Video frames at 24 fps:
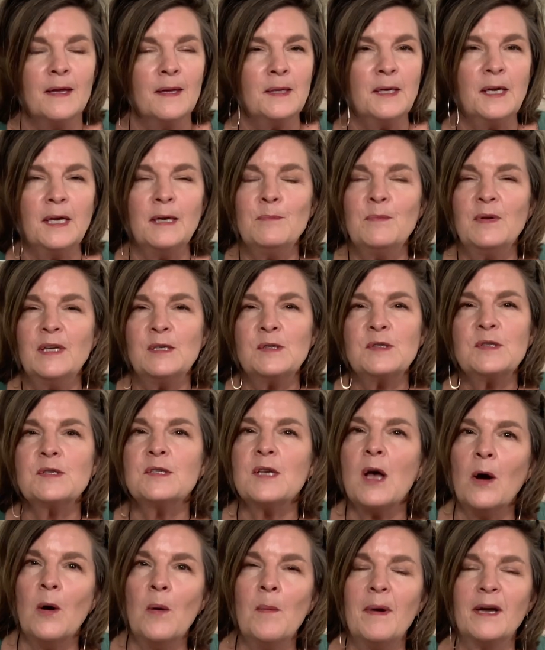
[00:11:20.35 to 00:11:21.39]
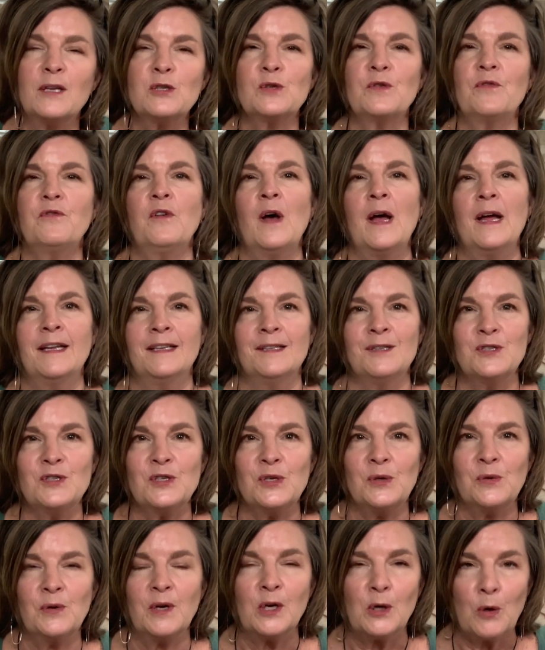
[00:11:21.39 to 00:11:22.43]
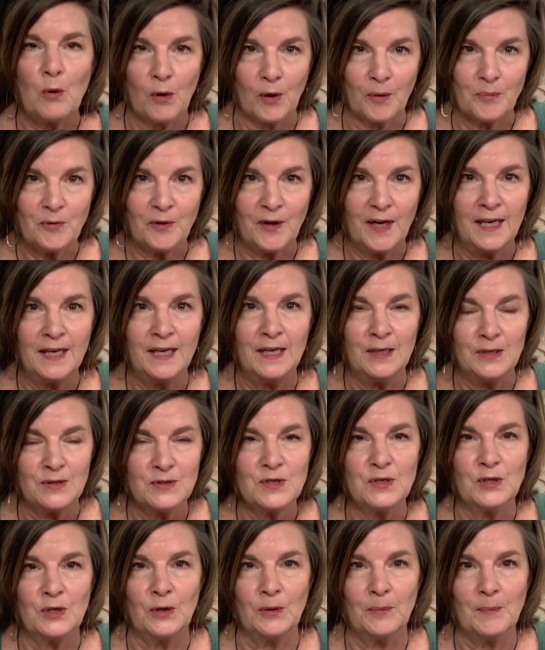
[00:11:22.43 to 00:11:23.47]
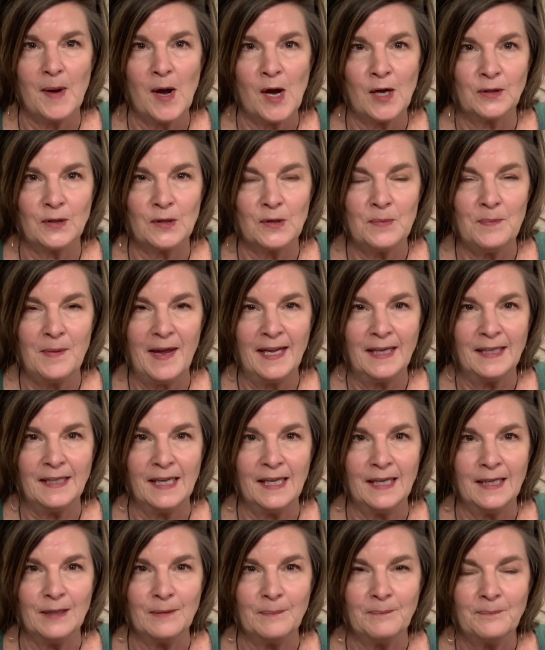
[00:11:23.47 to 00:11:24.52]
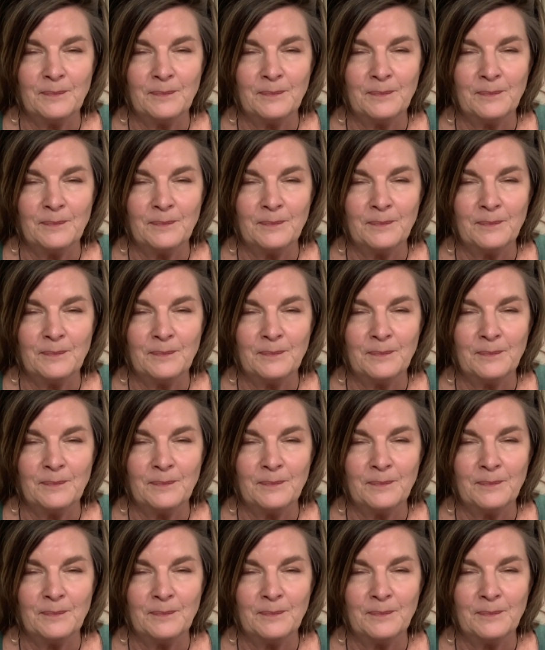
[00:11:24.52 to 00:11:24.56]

can be so much fun to incorporate it into your modern making.